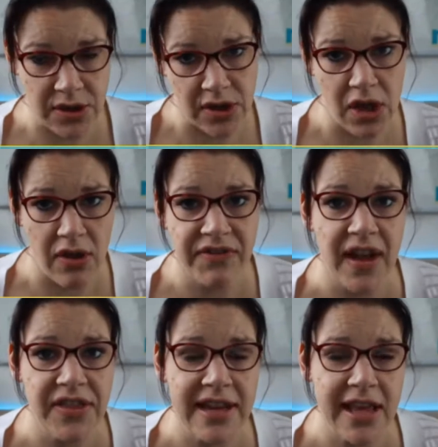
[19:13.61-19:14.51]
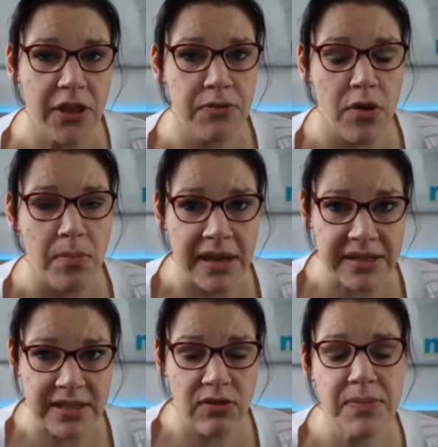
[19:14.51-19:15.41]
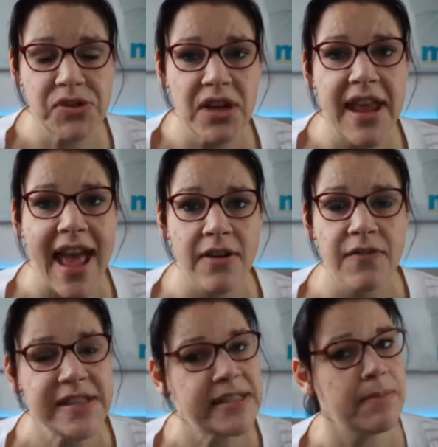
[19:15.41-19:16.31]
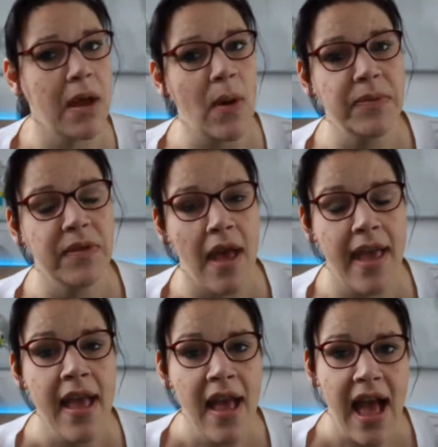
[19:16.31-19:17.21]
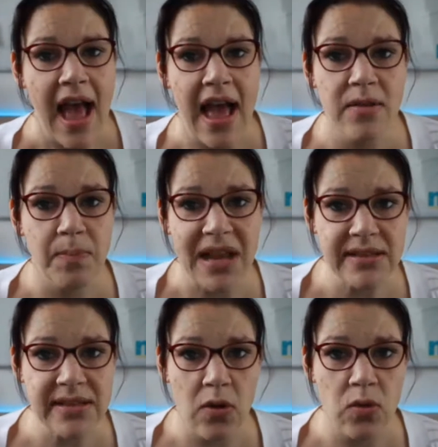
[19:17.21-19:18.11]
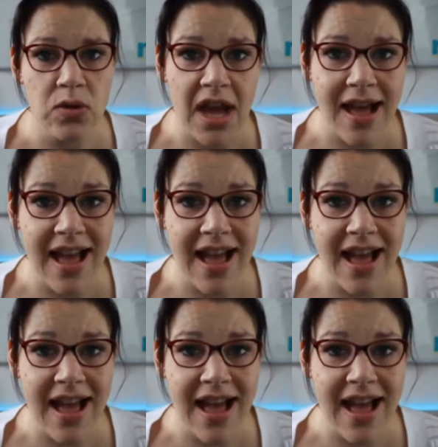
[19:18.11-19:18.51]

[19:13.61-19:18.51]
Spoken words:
you can go and find the link through my description and visit my website and place that order.